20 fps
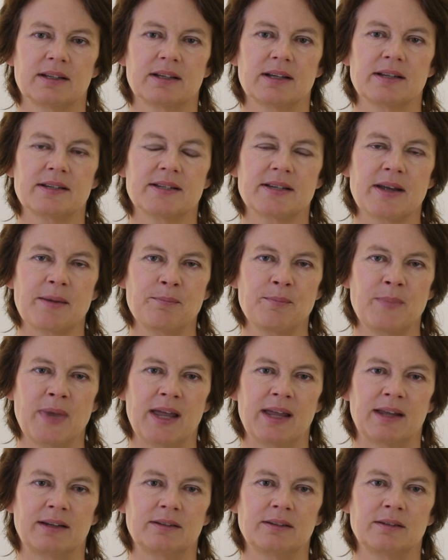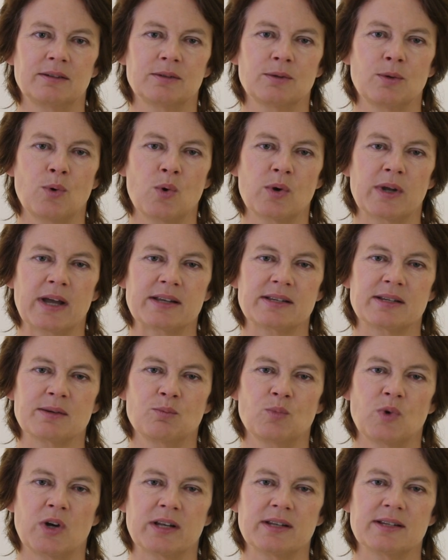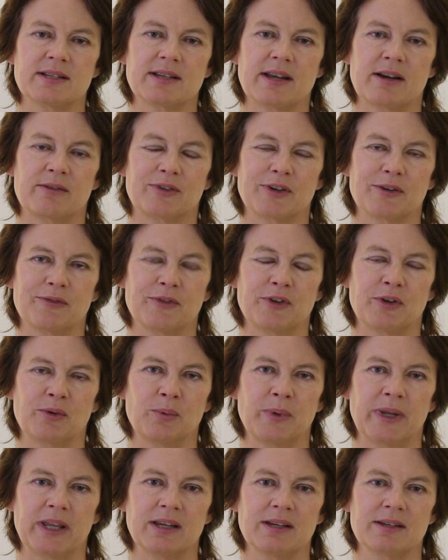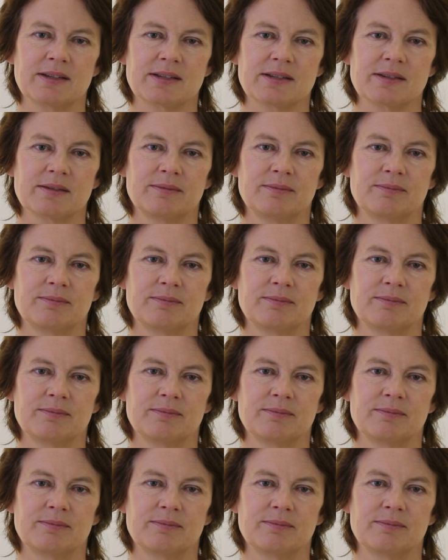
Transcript: and some men orgasm once every few weeks.